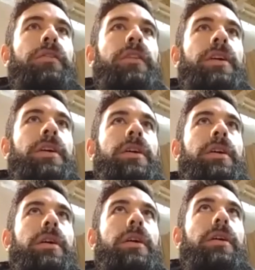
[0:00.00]

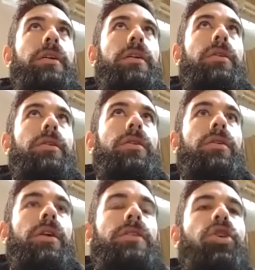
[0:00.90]
the
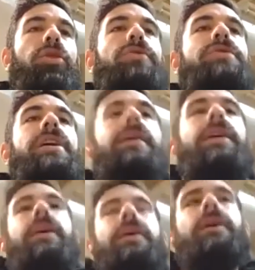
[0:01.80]
it's almost like